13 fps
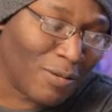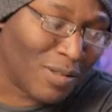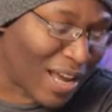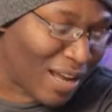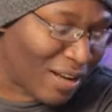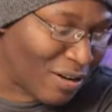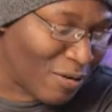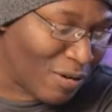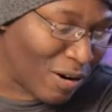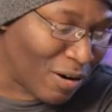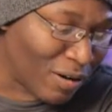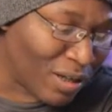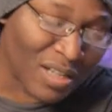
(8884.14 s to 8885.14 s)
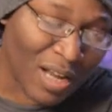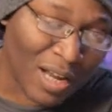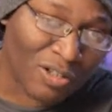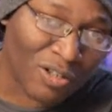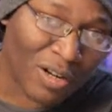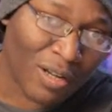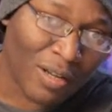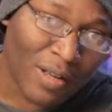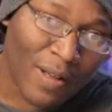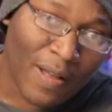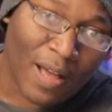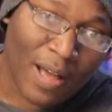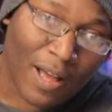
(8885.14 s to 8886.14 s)
that new girl cassandra
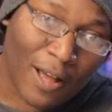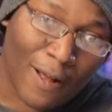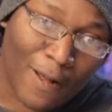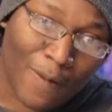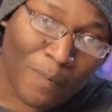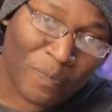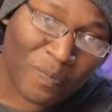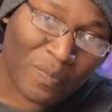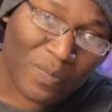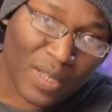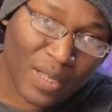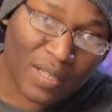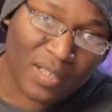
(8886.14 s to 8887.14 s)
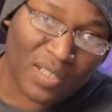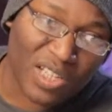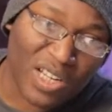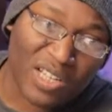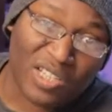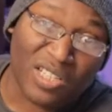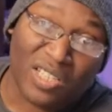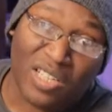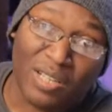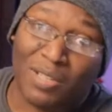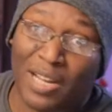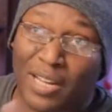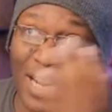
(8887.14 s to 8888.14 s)
um she she seems
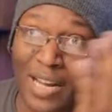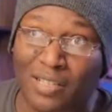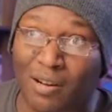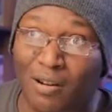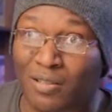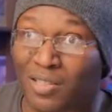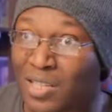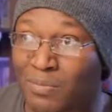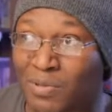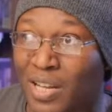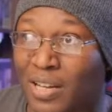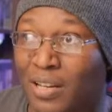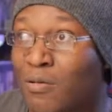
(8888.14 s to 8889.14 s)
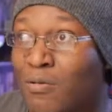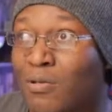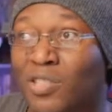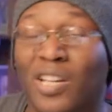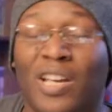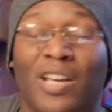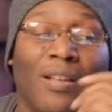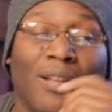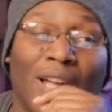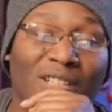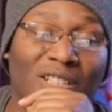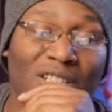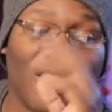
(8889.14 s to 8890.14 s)
like a nice girl seems like a cool chick
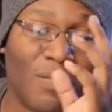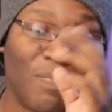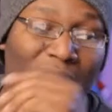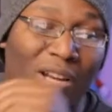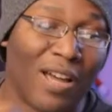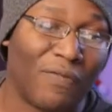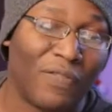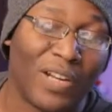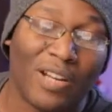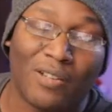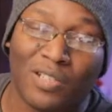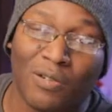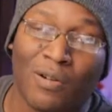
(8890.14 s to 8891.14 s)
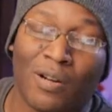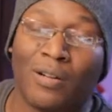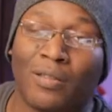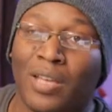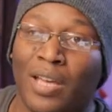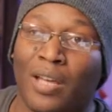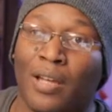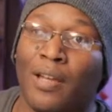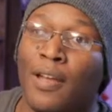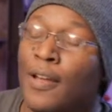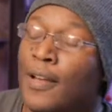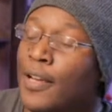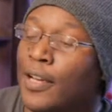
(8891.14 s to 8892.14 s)
like she is putting out videos doing her thing
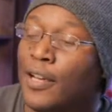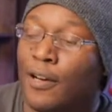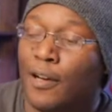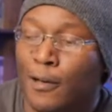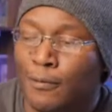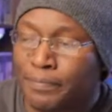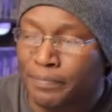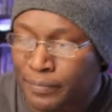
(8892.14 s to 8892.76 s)
you know